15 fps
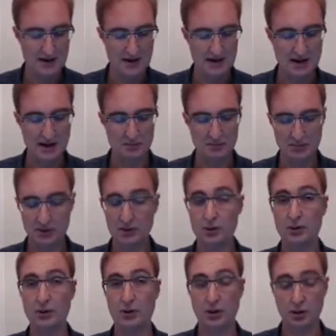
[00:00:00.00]

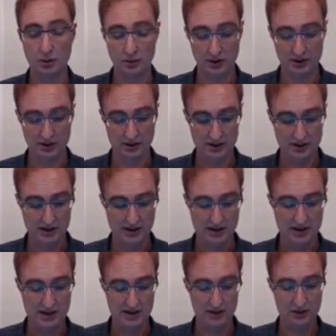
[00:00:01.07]
due to queuing.
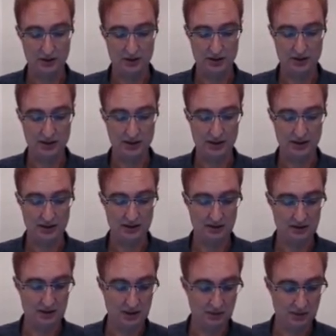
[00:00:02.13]
And you can see
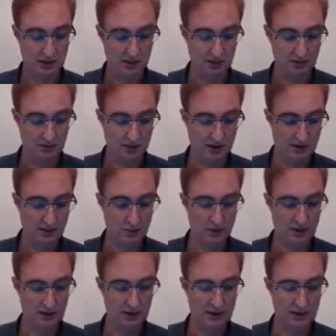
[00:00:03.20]
some things arrived
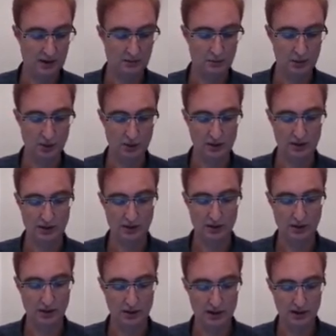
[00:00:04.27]
quickly, some took a little
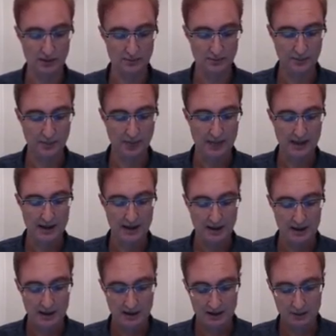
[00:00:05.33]
longer.
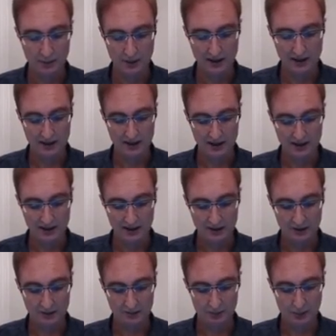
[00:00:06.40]
We
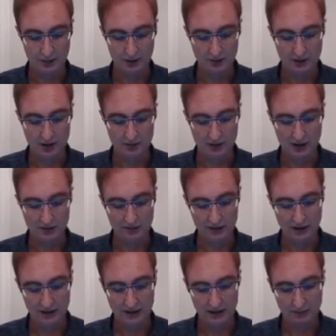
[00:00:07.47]
then put them in the
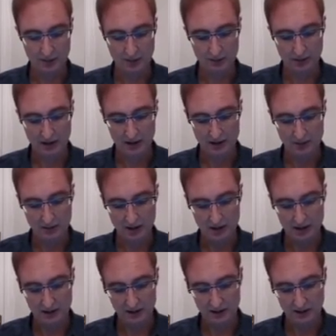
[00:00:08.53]
buffer and we play them
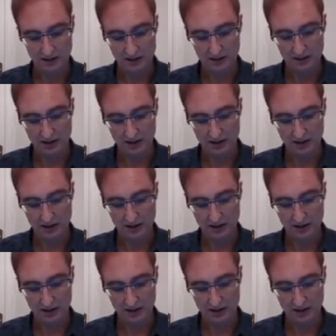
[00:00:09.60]
out